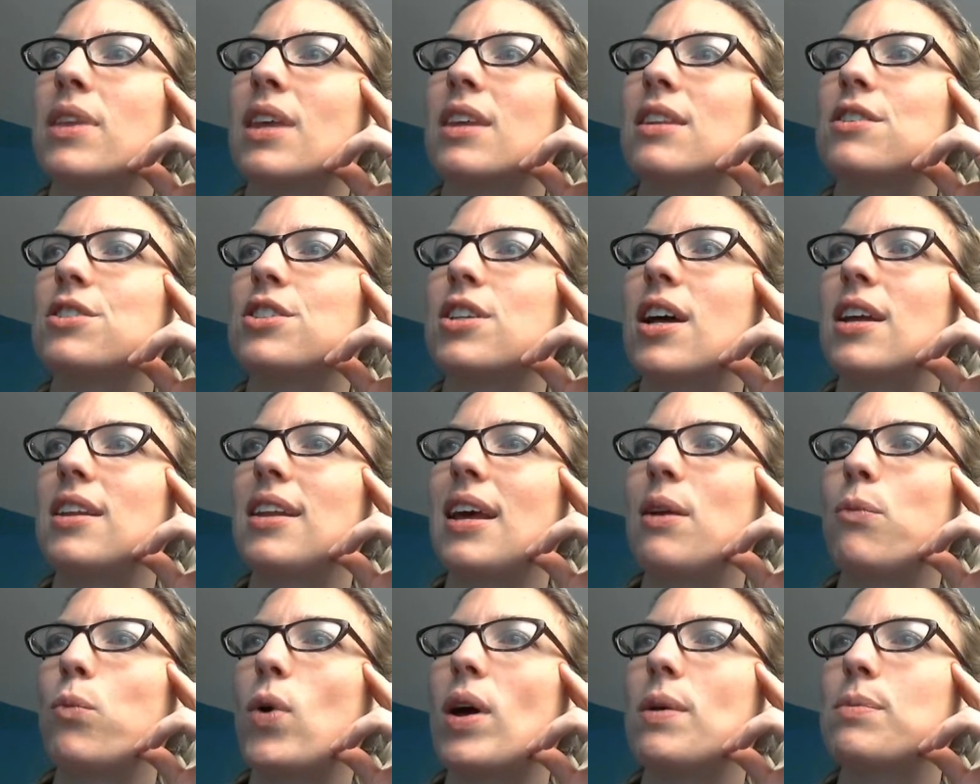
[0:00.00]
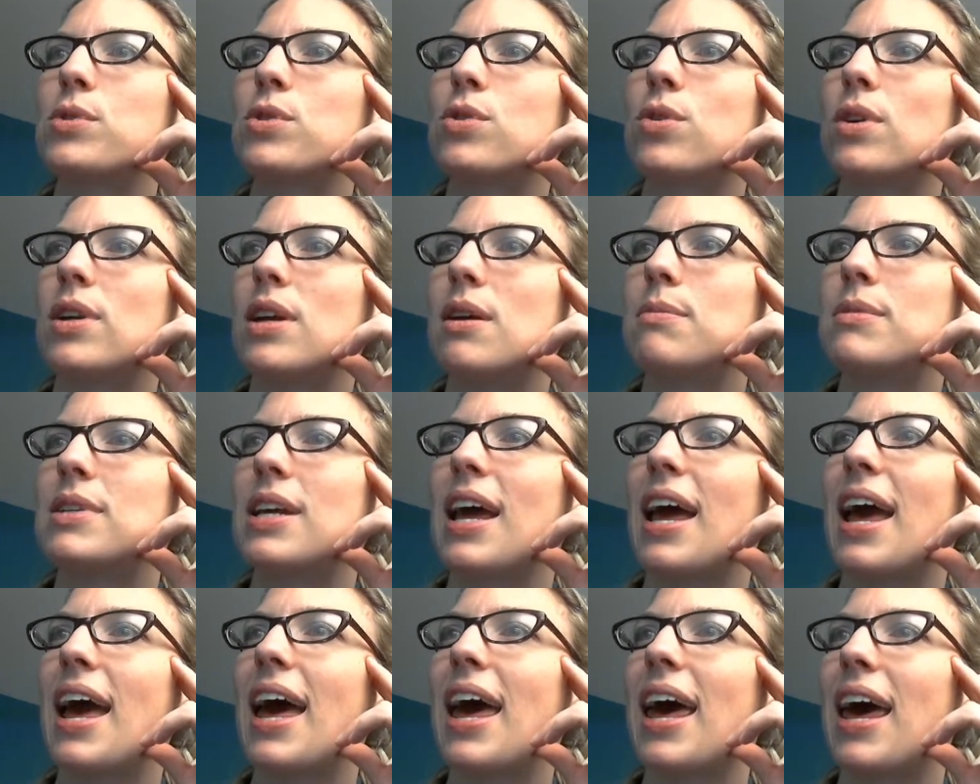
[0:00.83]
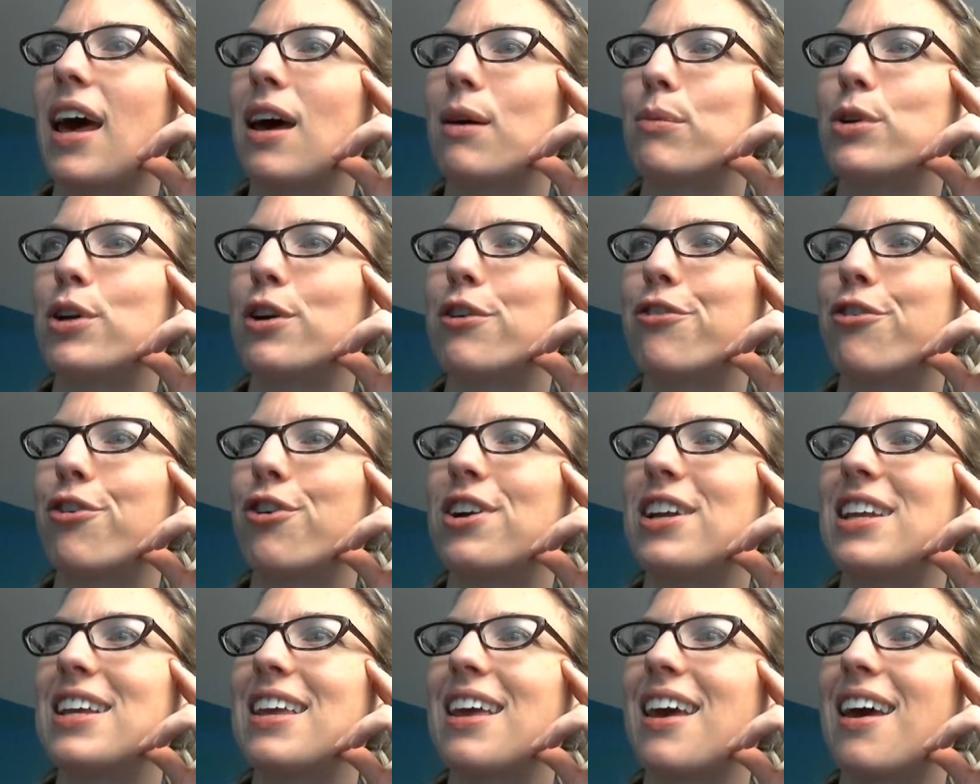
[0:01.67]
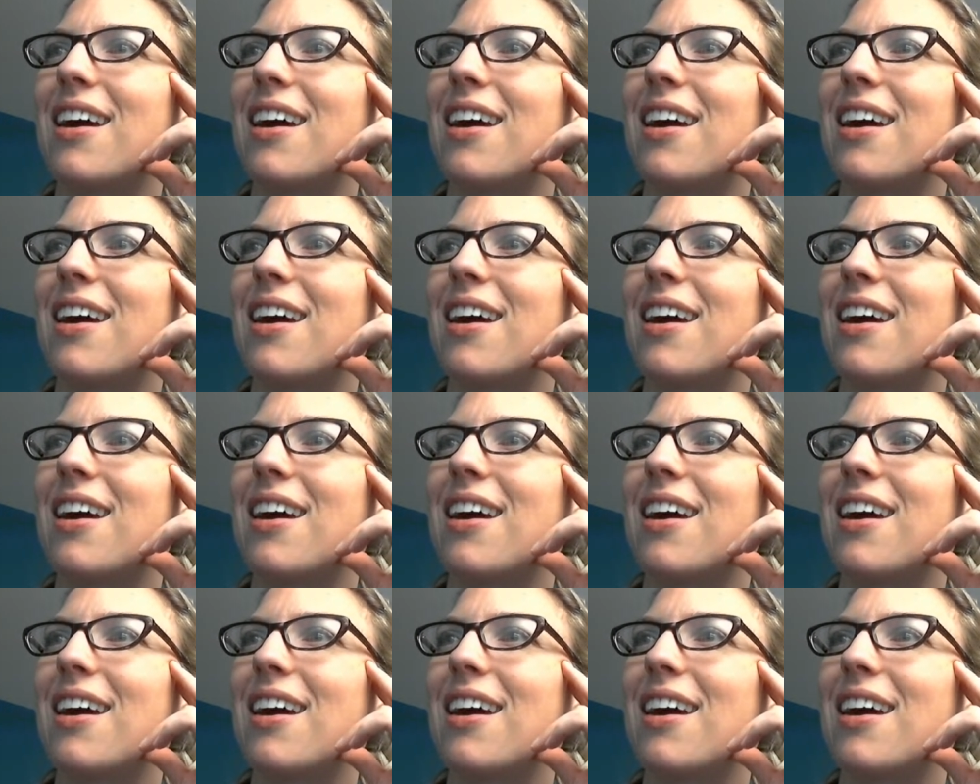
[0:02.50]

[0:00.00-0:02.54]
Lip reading: There's an online web store named Hammer 40K